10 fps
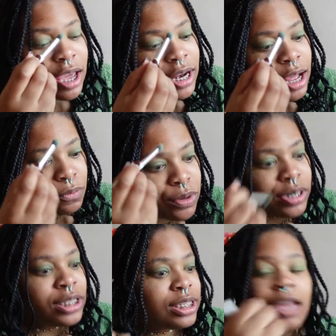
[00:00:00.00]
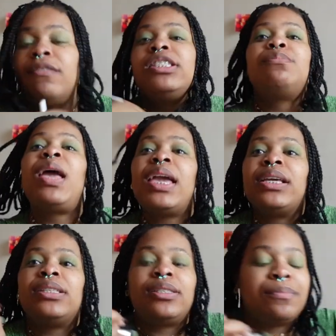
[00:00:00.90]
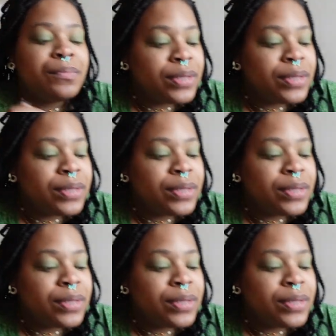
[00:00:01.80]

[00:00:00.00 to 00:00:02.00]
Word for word: And I want a safe space.